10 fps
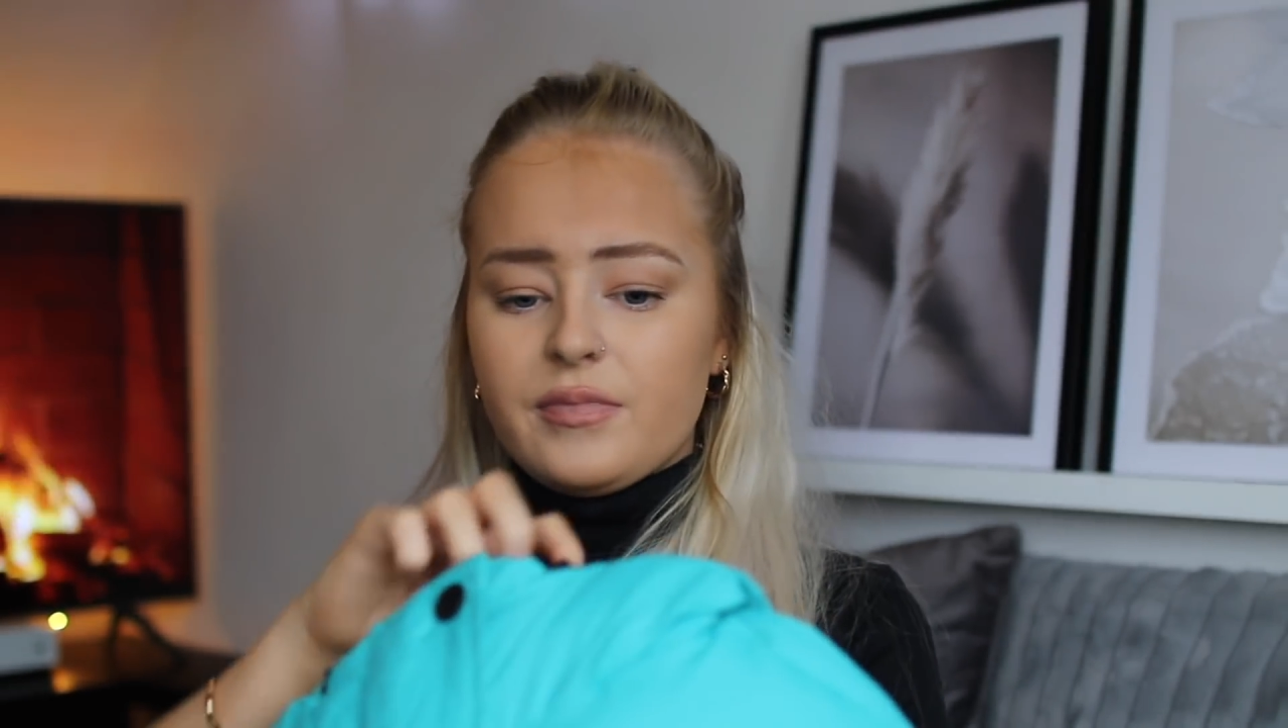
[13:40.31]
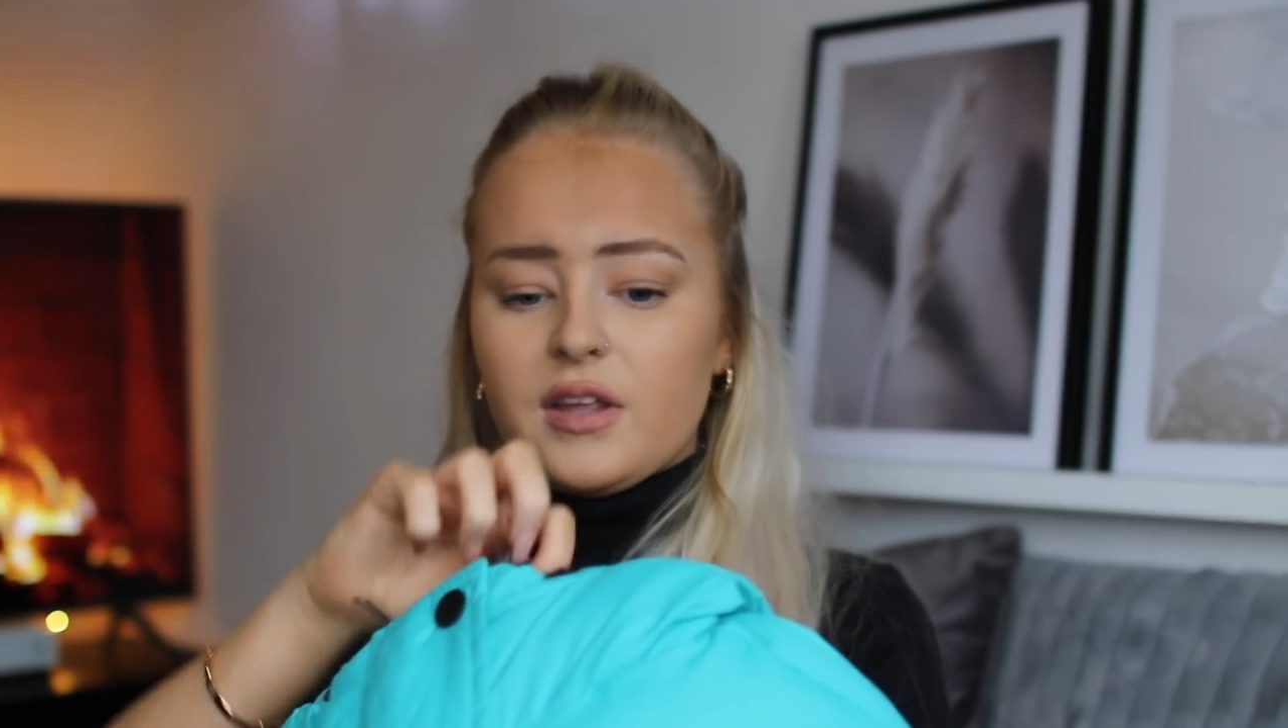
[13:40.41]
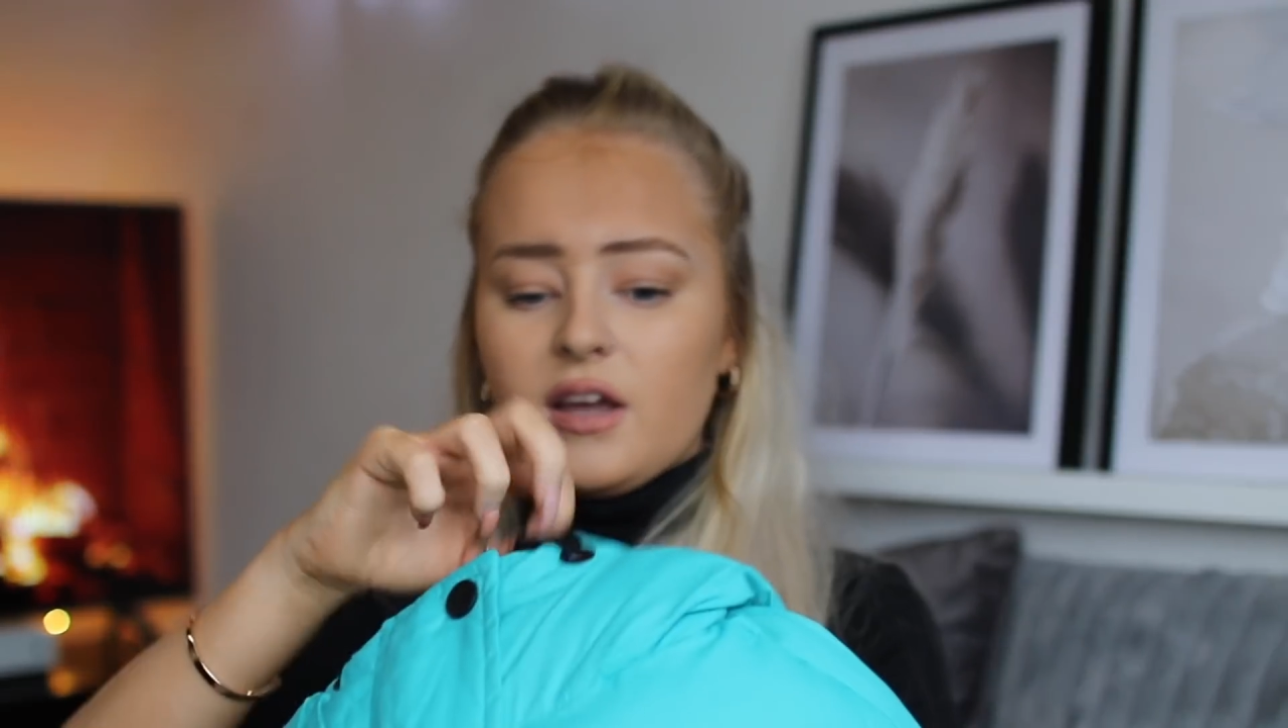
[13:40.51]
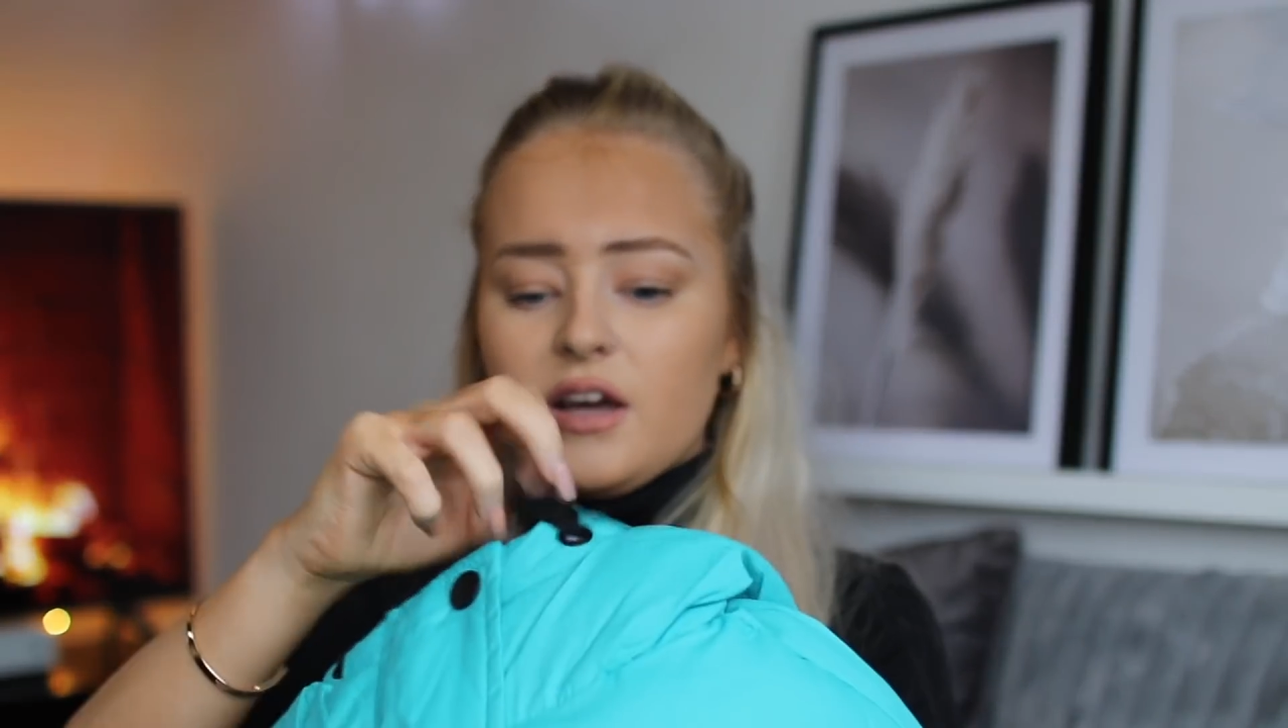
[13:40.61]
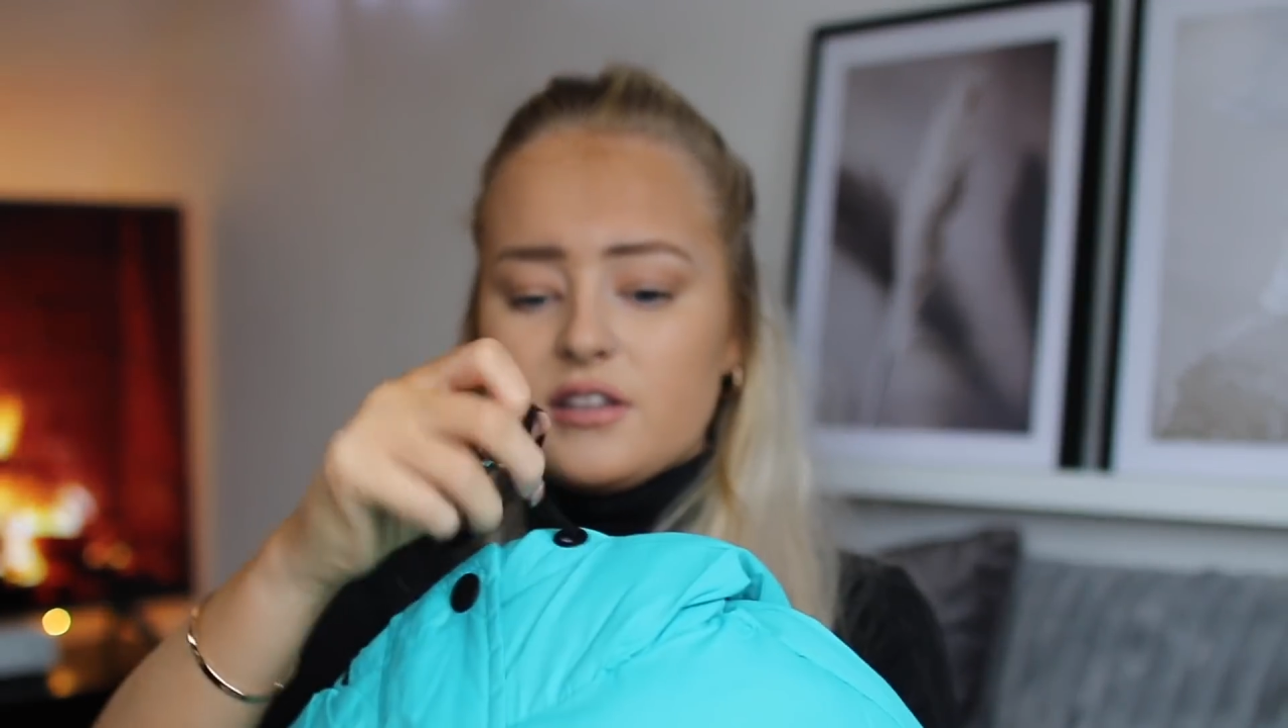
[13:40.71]
And
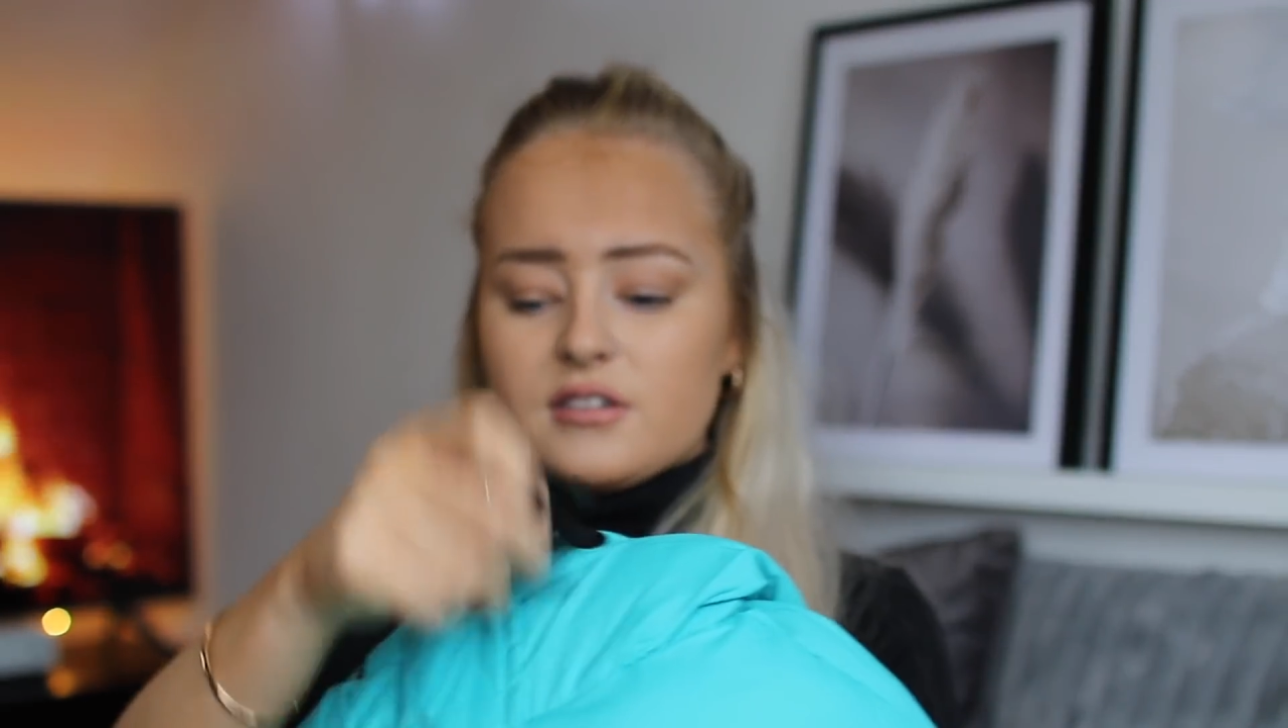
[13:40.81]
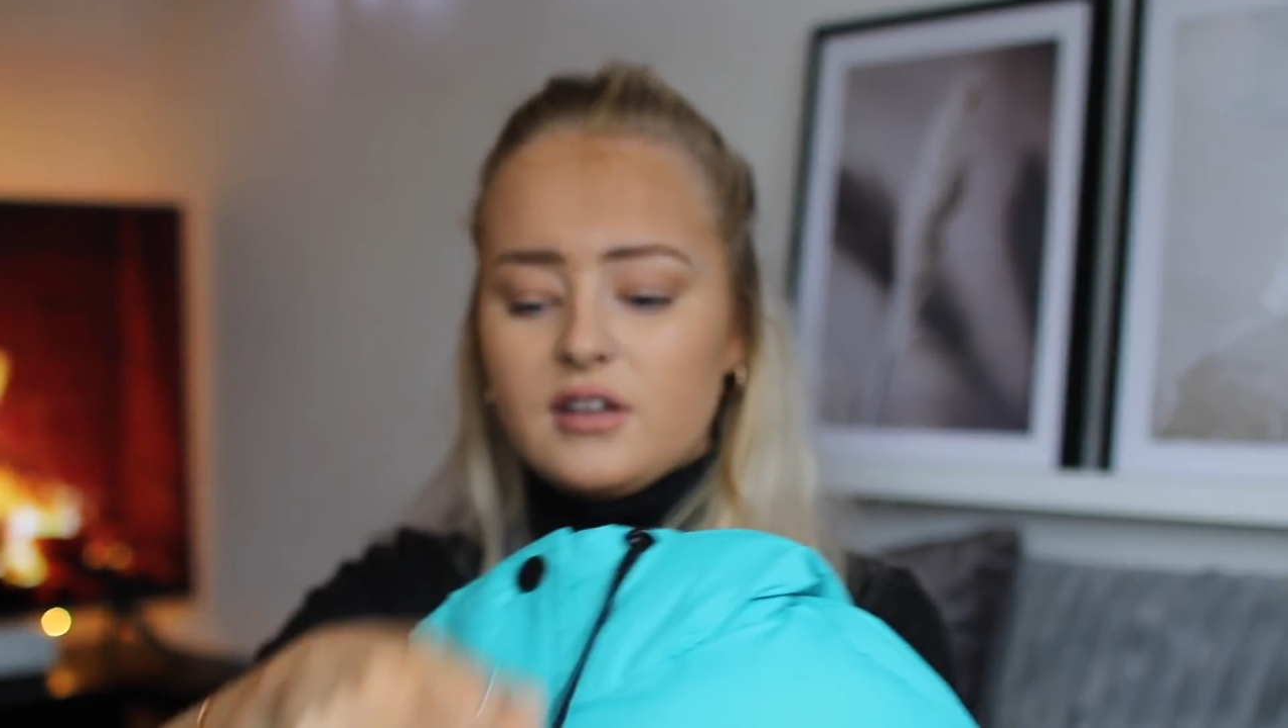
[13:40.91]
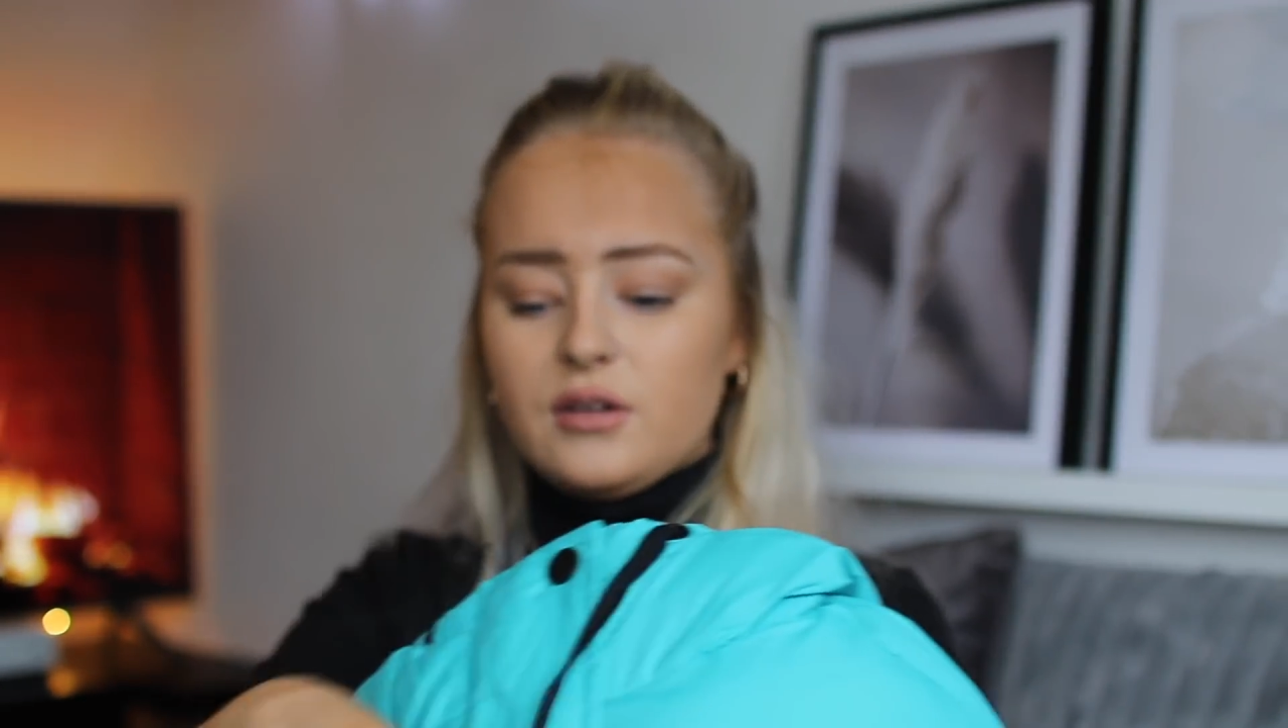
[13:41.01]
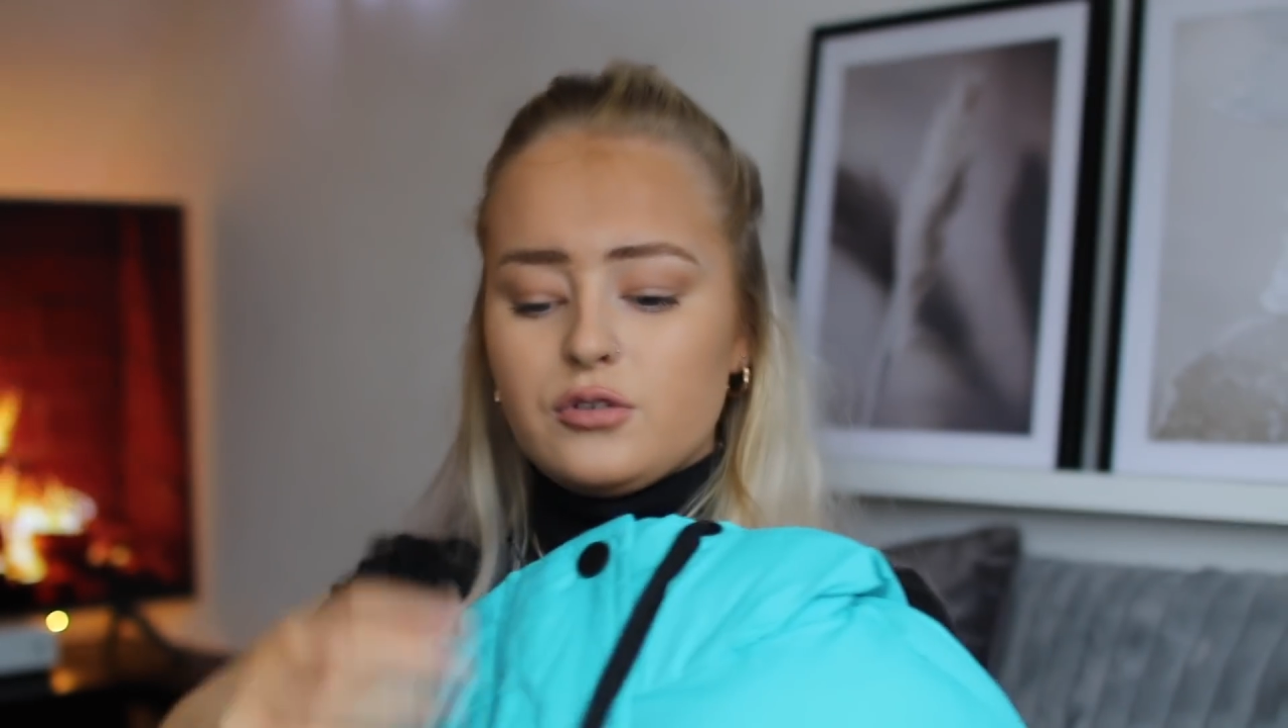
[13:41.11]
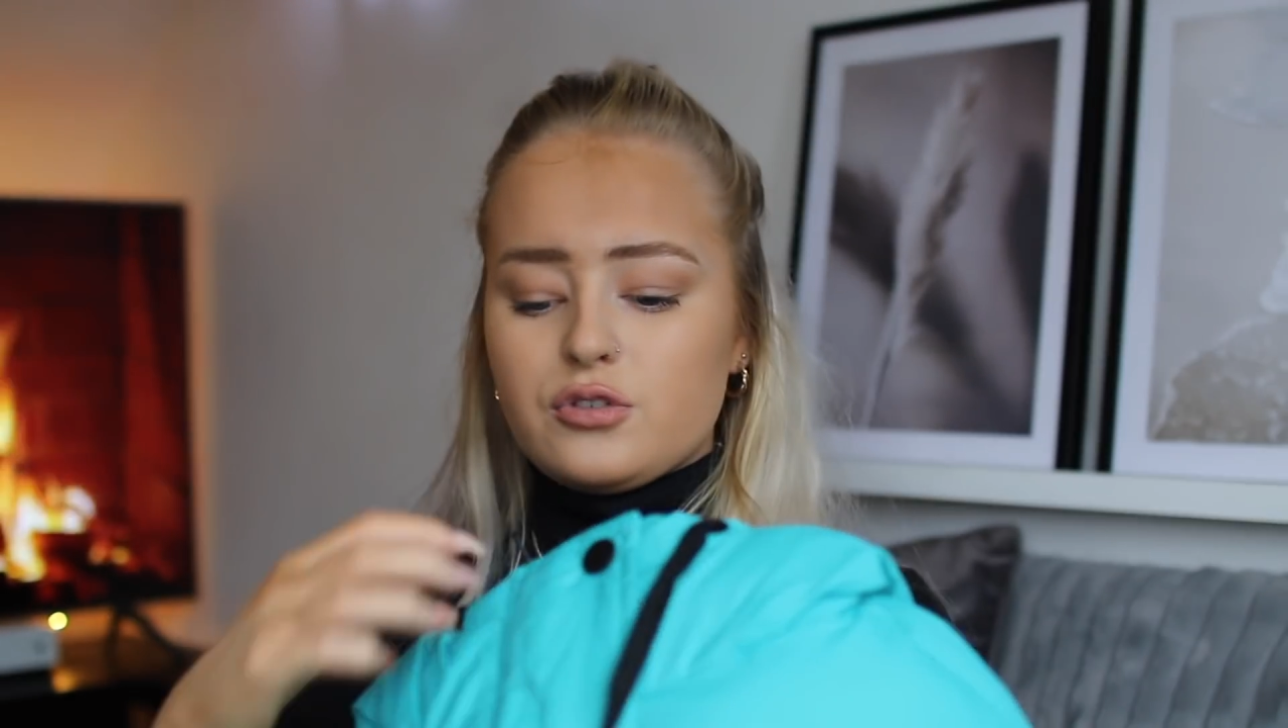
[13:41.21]
it's got little